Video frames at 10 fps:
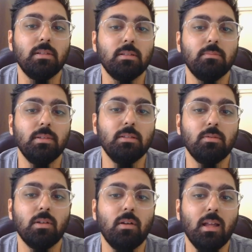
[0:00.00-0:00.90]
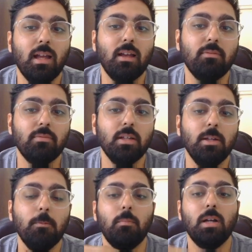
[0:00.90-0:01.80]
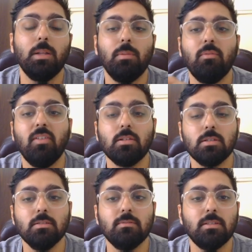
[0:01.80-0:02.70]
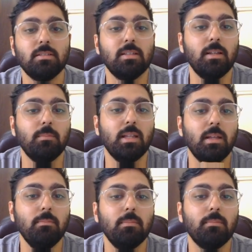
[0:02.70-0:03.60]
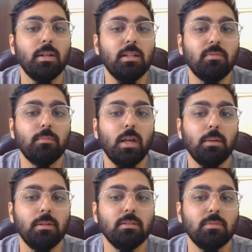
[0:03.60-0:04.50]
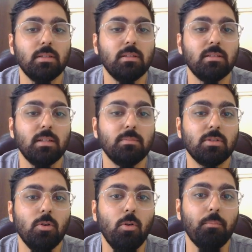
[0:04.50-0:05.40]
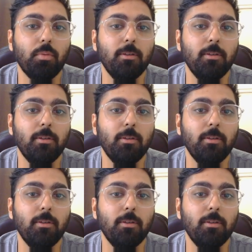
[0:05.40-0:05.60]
This means you cannot have multiple functions with the same name but different parameters within the same scope.